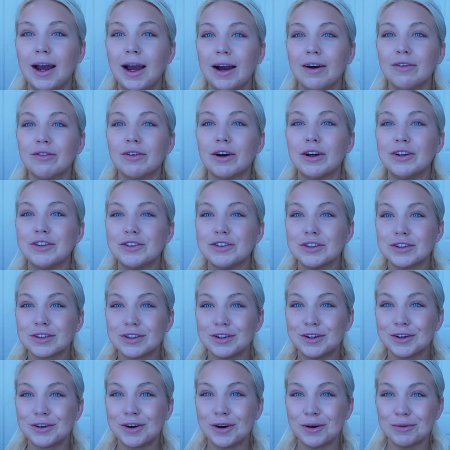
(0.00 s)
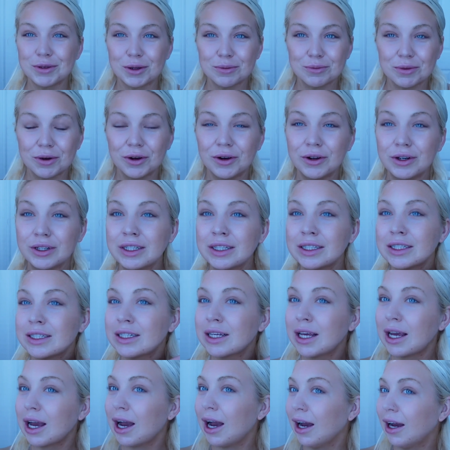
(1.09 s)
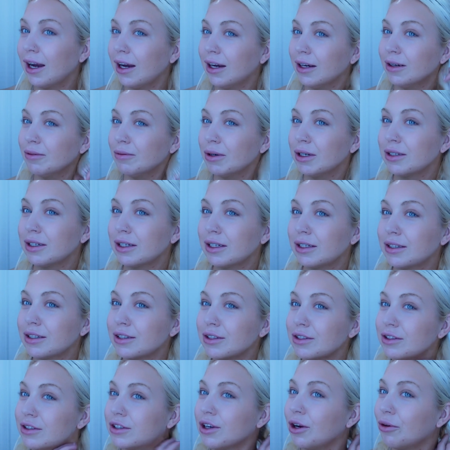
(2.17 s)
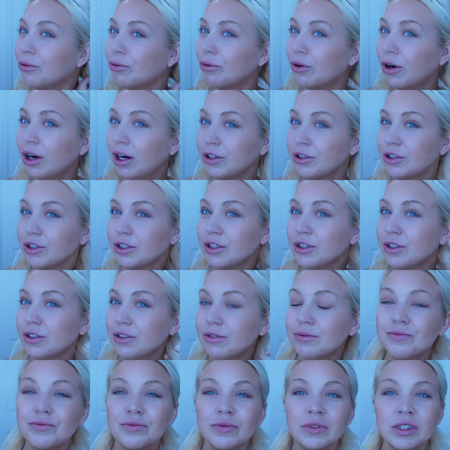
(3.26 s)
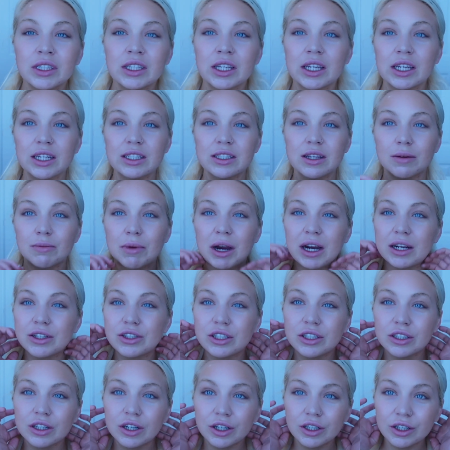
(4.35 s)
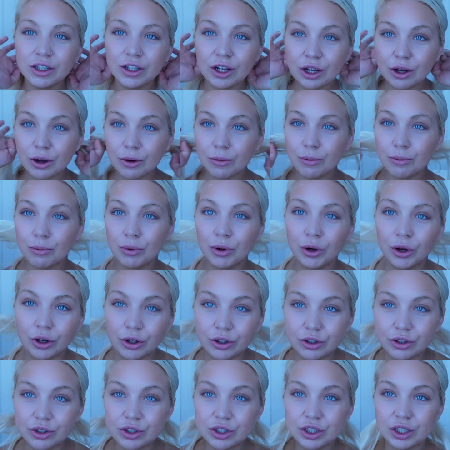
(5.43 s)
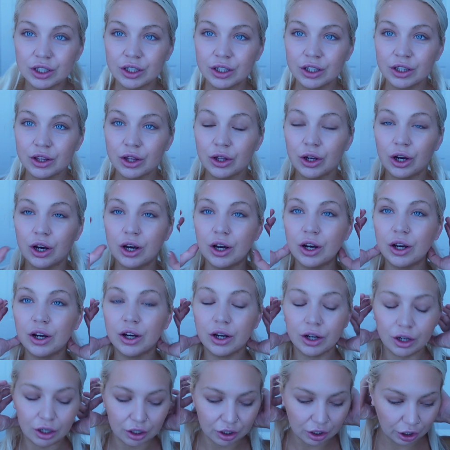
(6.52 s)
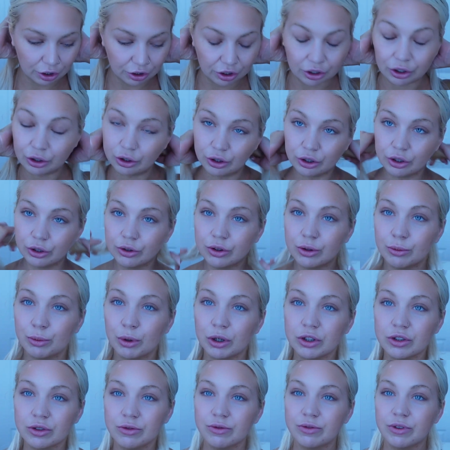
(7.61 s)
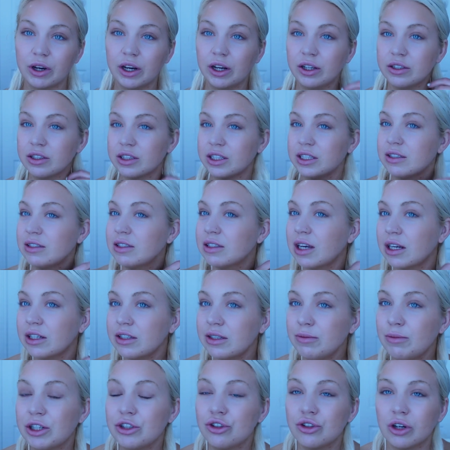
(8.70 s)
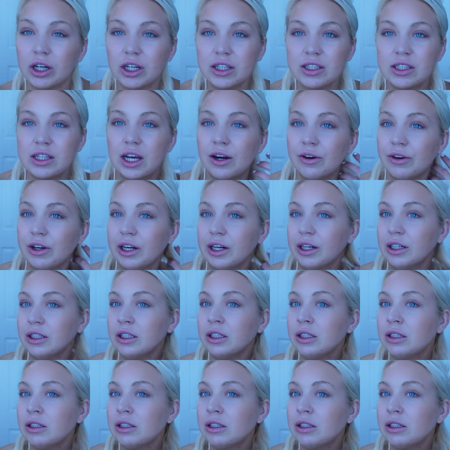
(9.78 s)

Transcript: have just got a crop top on. So what I do is I'm actually gonna put the coconut oil on the bottom first. This is actually my driest area.